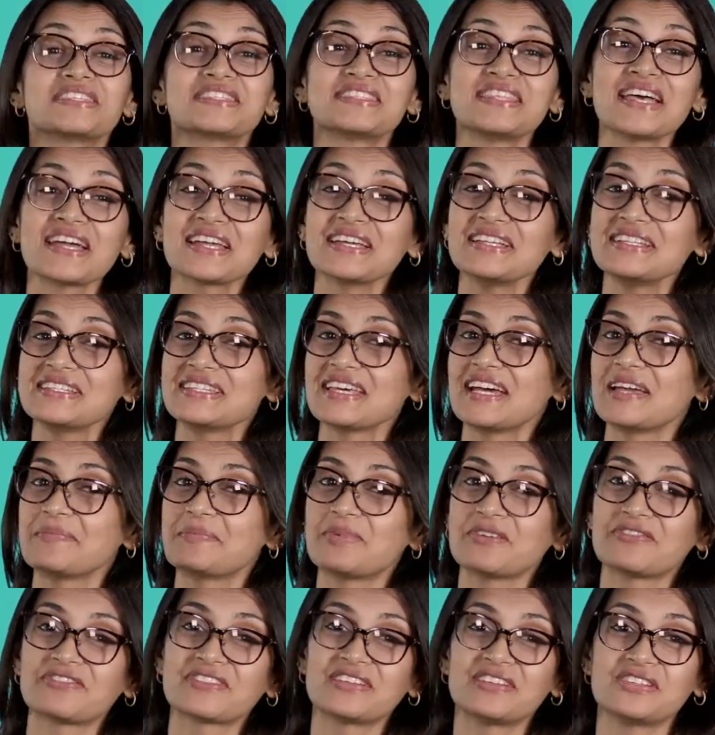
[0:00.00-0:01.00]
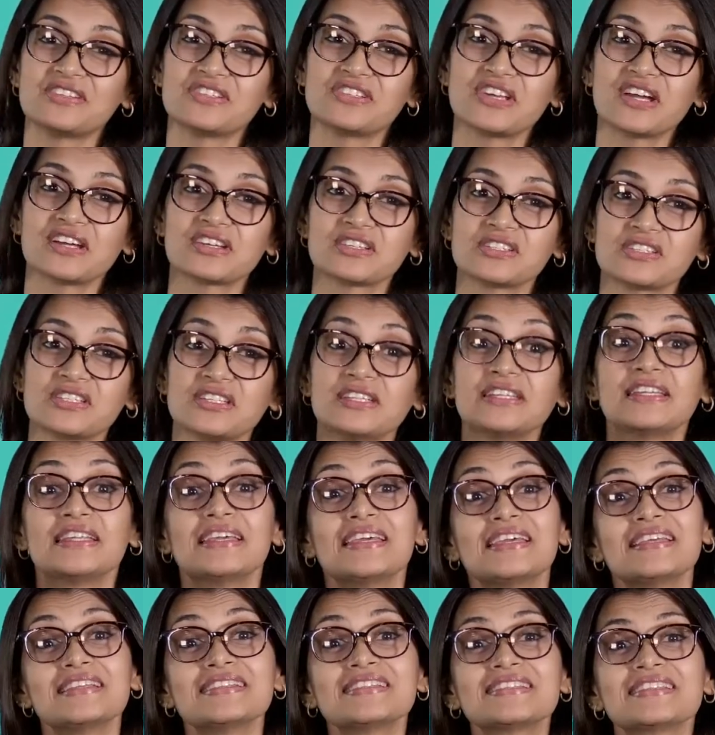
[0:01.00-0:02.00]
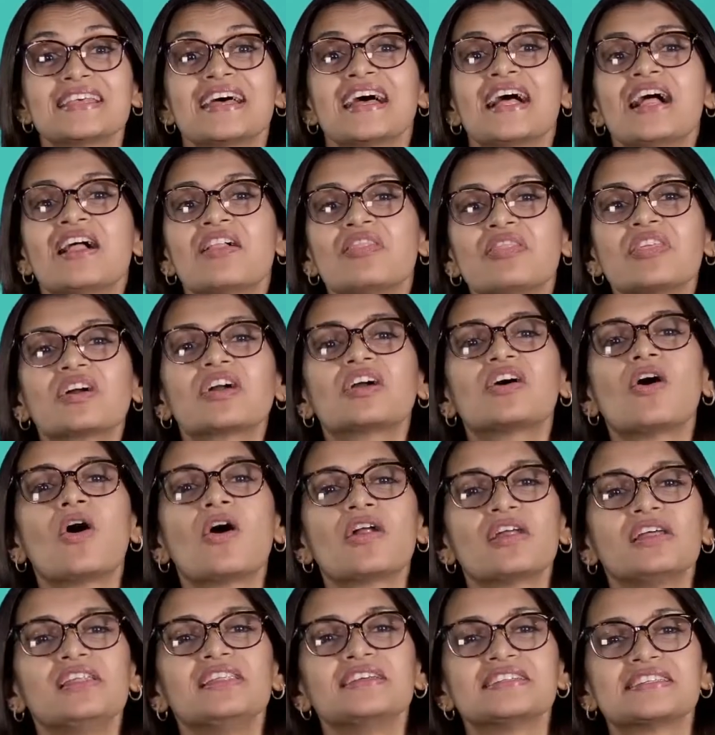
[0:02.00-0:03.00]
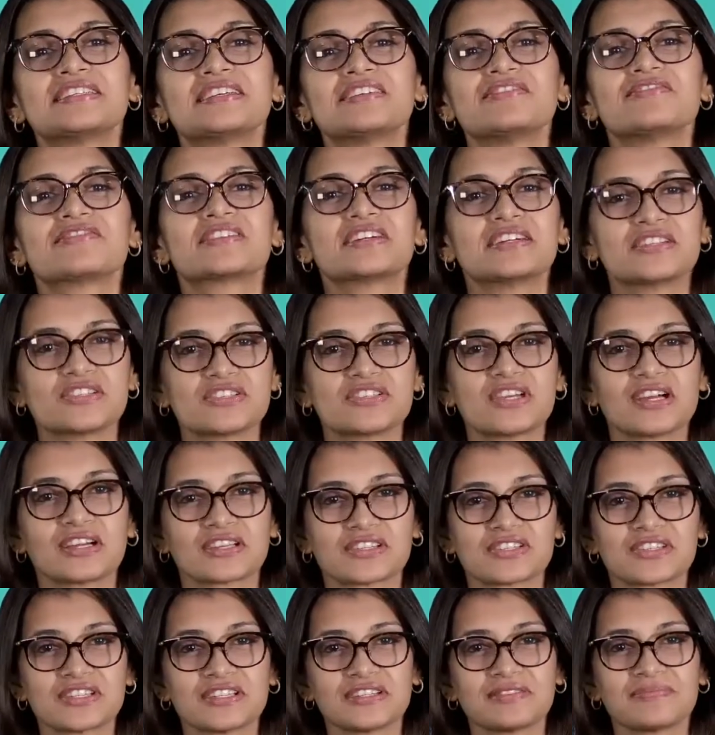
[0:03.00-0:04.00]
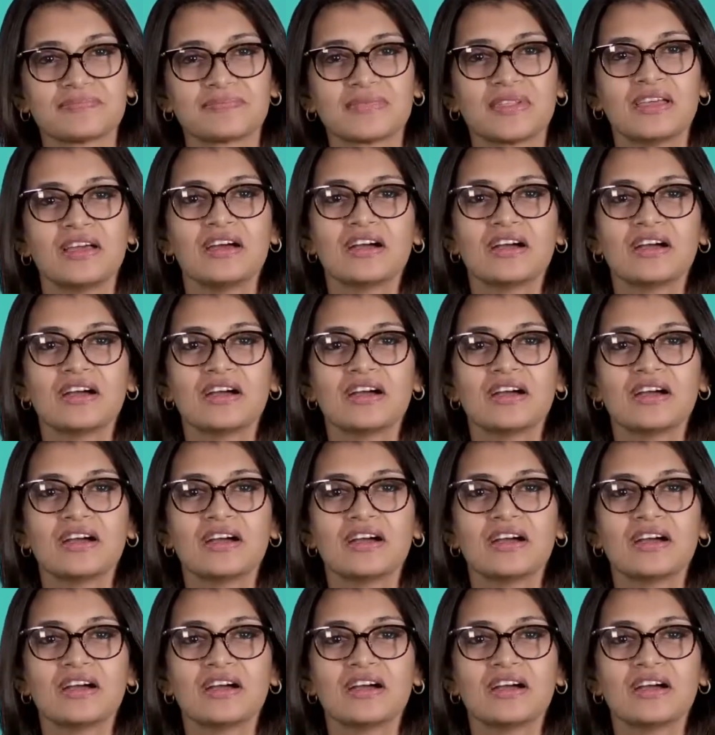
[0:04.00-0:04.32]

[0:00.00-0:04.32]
second type of conjunction is the correlative conjunction.